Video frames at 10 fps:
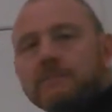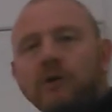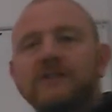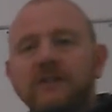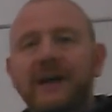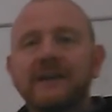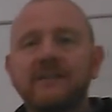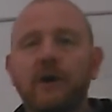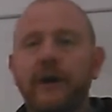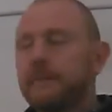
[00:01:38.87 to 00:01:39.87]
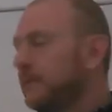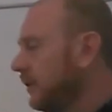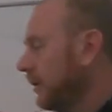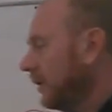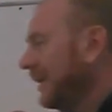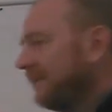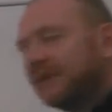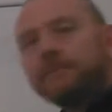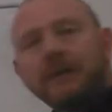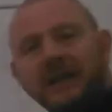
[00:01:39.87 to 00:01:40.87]
most of our time
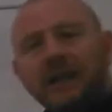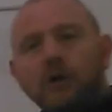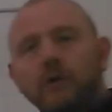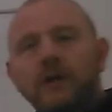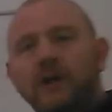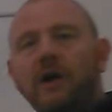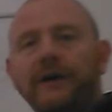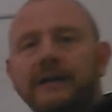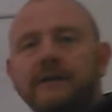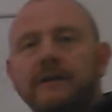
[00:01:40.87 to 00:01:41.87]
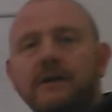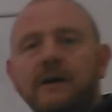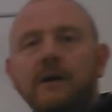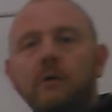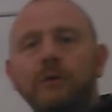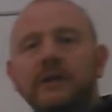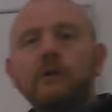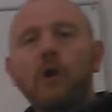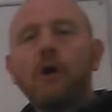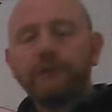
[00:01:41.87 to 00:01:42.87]
living below the line. We
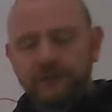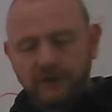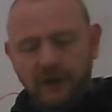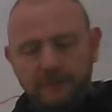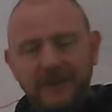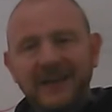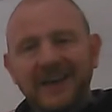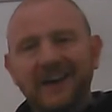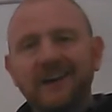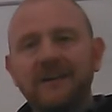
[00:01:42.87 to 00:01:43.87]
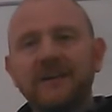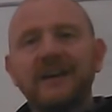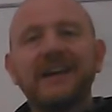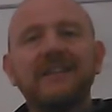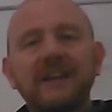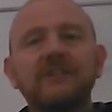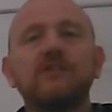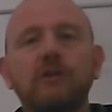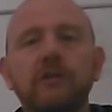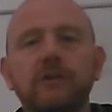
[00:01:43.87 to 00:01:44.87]
don't often appear in the
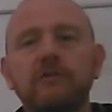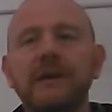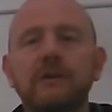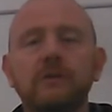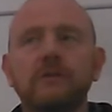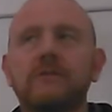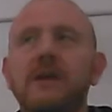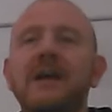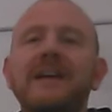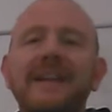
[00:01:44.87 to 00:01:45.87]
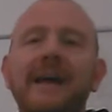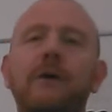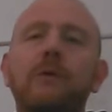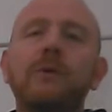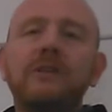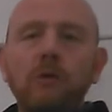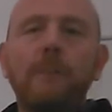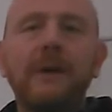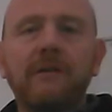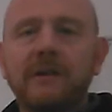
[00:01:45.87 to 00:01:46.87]
historical records. Now, we do
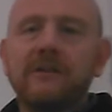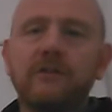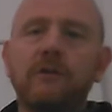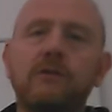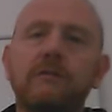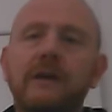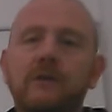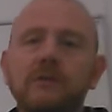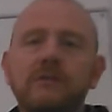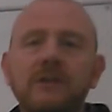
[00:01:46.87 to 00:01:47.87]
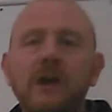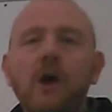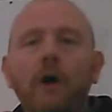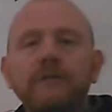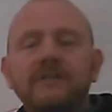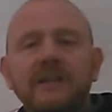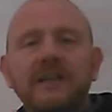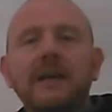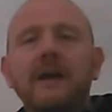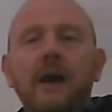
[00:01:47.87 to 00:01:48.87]
appear in historical records.
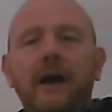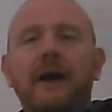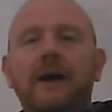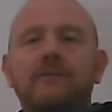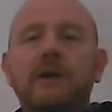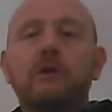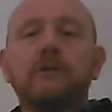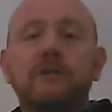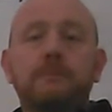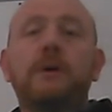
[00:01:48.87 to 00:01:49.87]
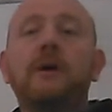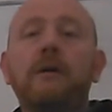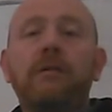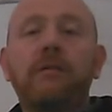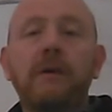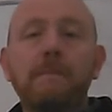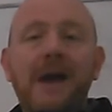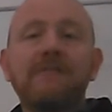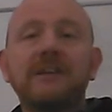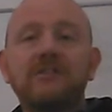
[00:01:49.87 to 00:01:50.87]
Obviously, records of birth,
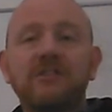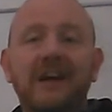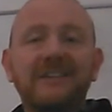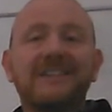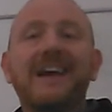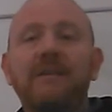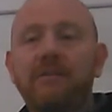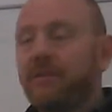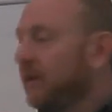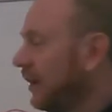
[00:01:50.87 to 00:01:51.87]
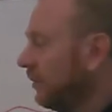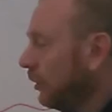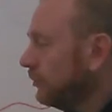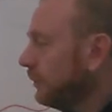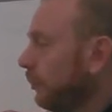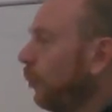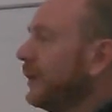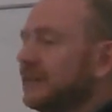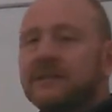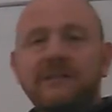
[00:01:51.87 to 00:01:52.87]
marriage, and death. Those are
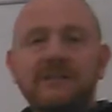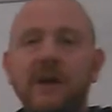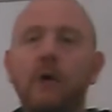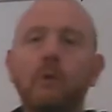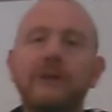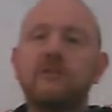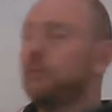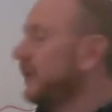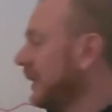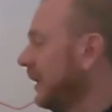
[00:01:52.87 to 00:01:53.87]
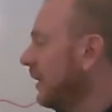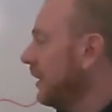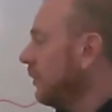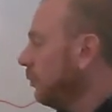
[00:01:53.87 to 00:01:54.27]
points at which we